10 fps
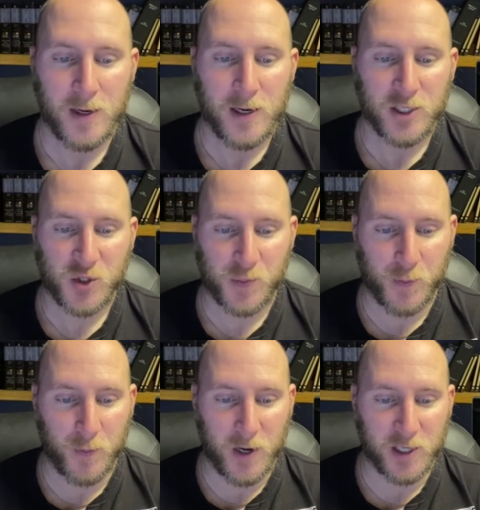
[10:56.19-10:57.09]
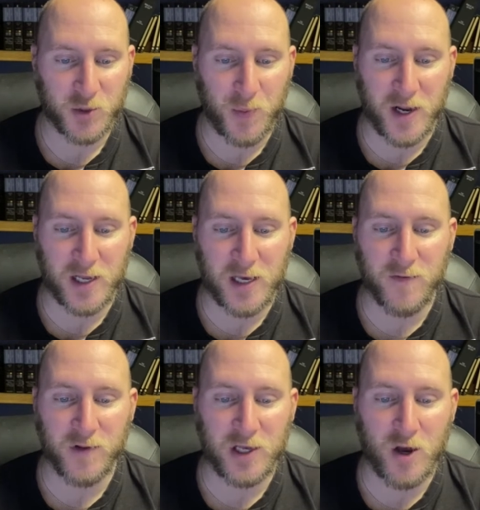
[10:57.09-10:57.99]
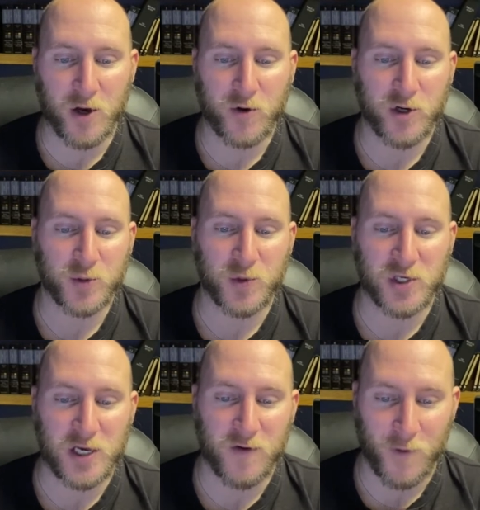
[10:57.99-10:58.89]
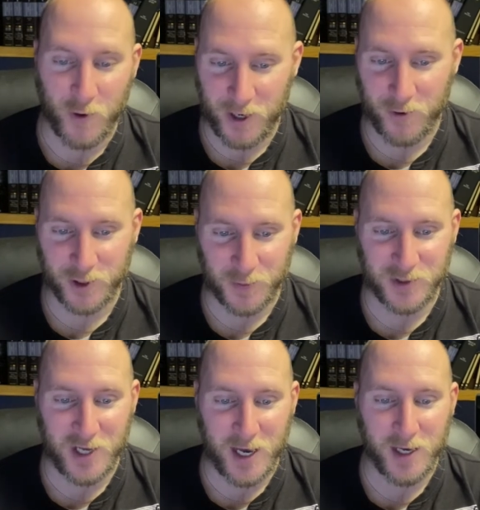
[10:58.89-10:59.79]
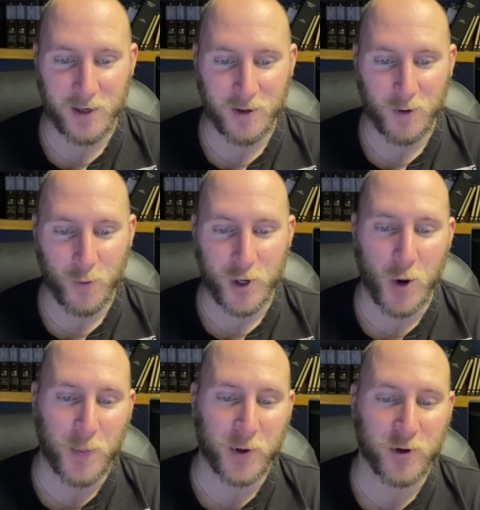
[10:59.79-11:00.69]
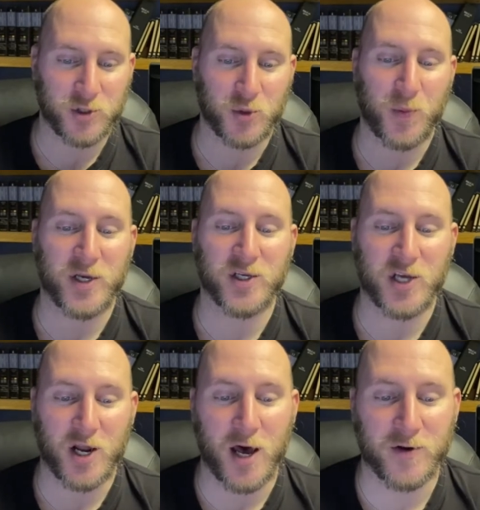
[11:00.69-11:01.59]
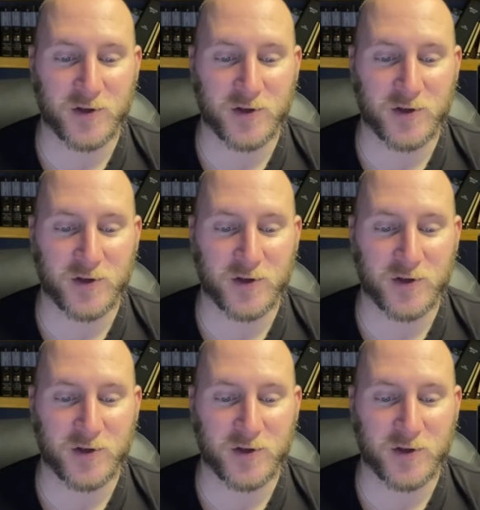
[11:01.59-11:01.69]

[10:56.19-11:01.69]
Spread evenly on Christmas Eve and Christmas Day. We open Christmas presents at other